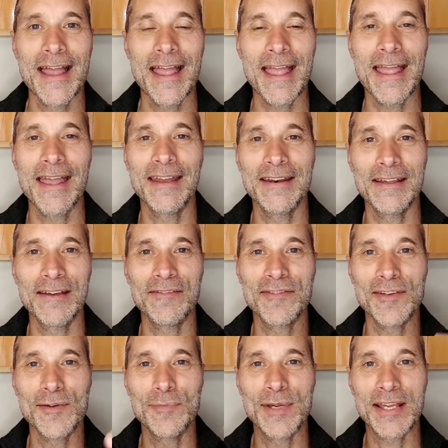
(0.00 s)
And if
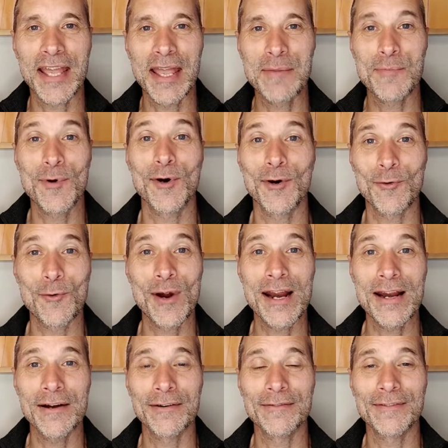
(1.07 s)
you became more
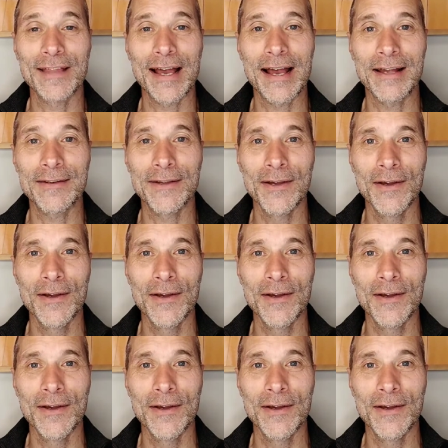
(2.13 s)
aware of that,